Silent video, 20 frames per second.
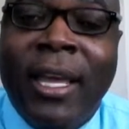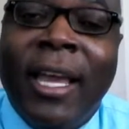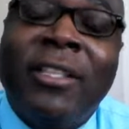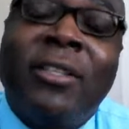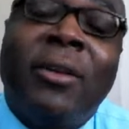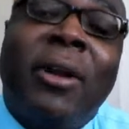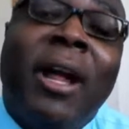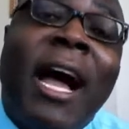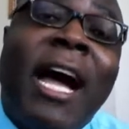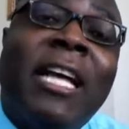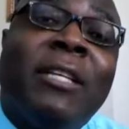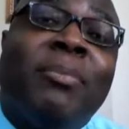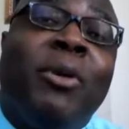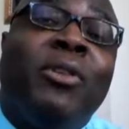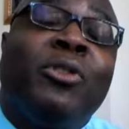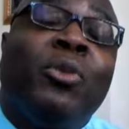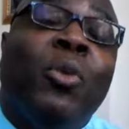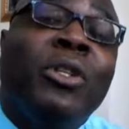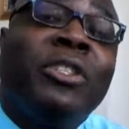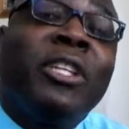And so the
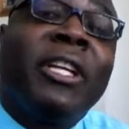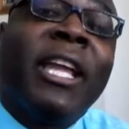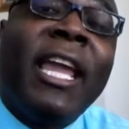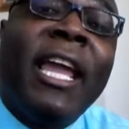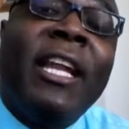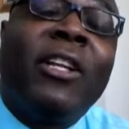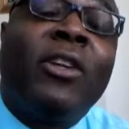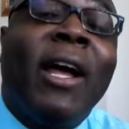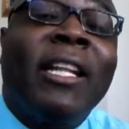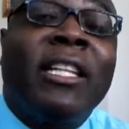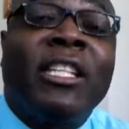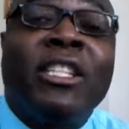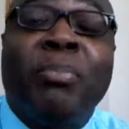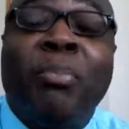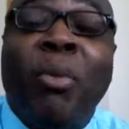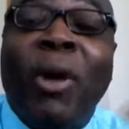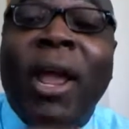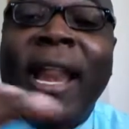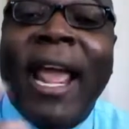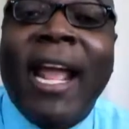hospitals, once again, are going to have to
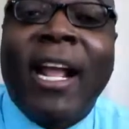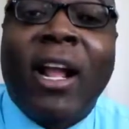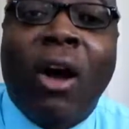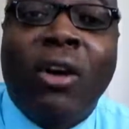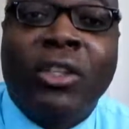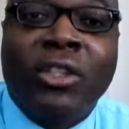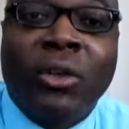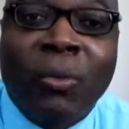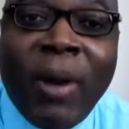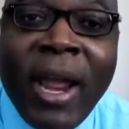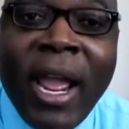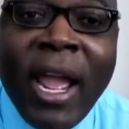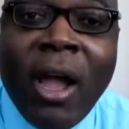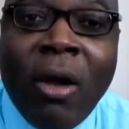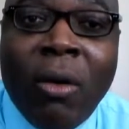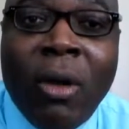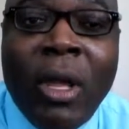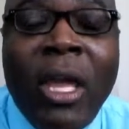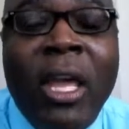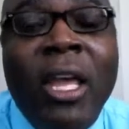spread that cost
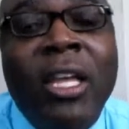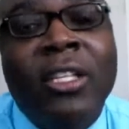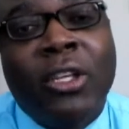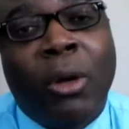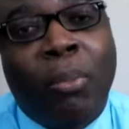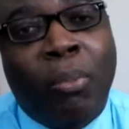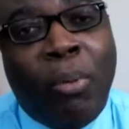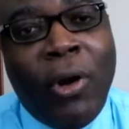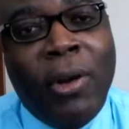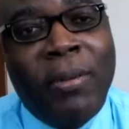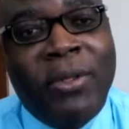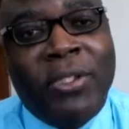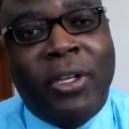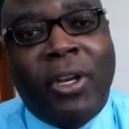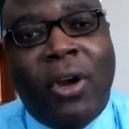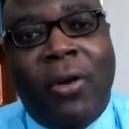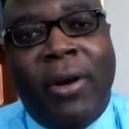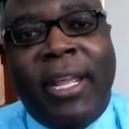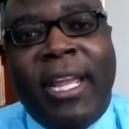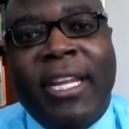around, so premiums
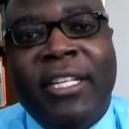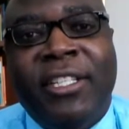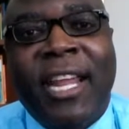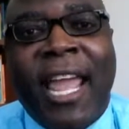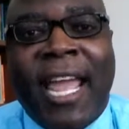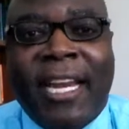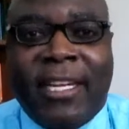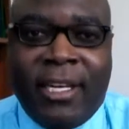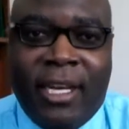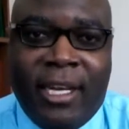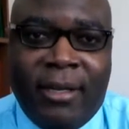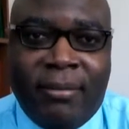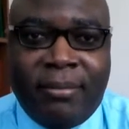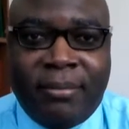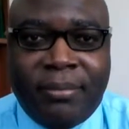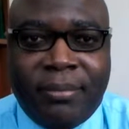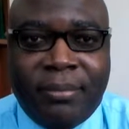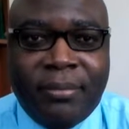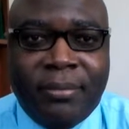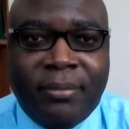are going to get jacked up.